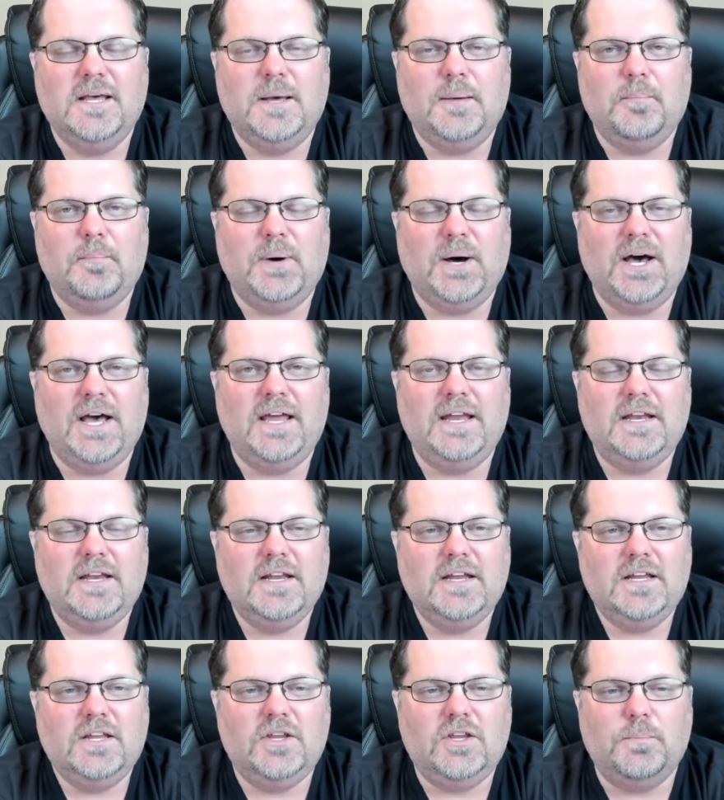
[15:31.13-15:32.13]
But
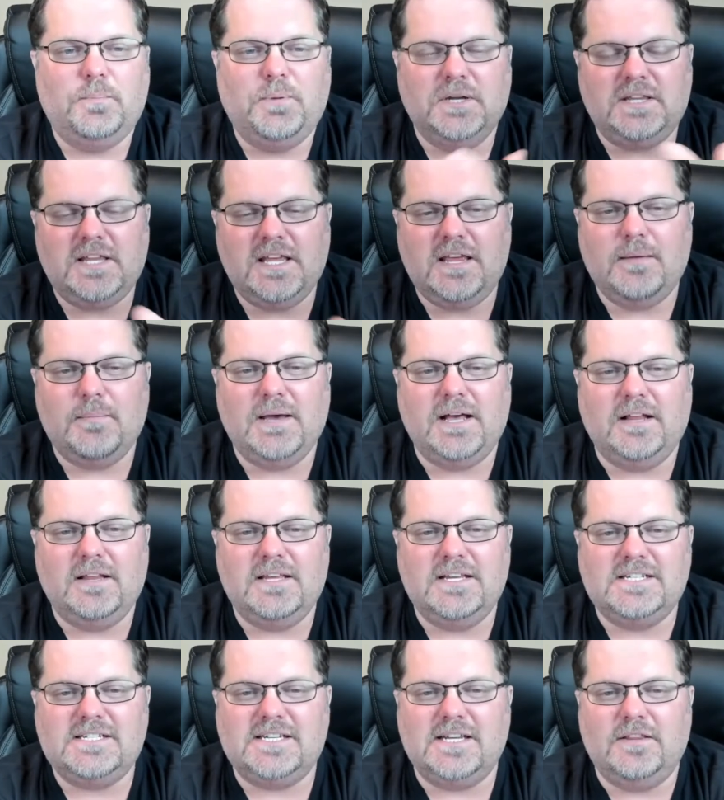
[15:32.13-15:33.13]
you put the email
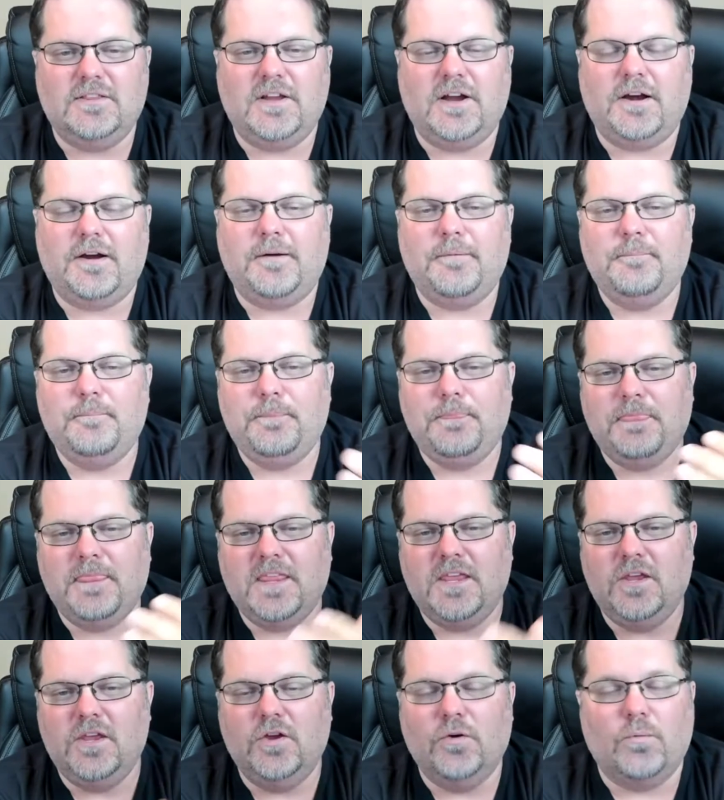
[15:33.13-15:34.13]
list in there,
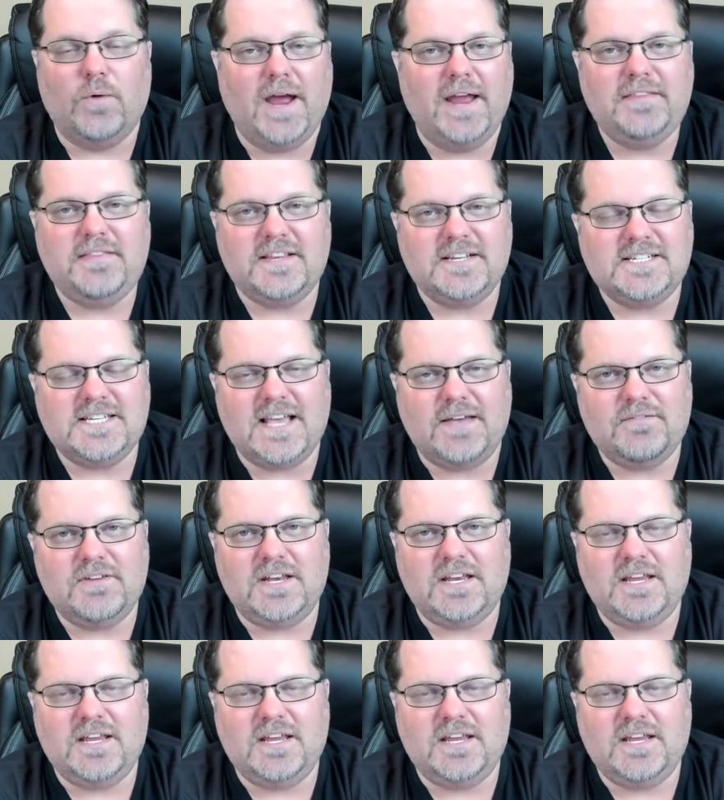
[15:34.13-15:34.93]
you write the 5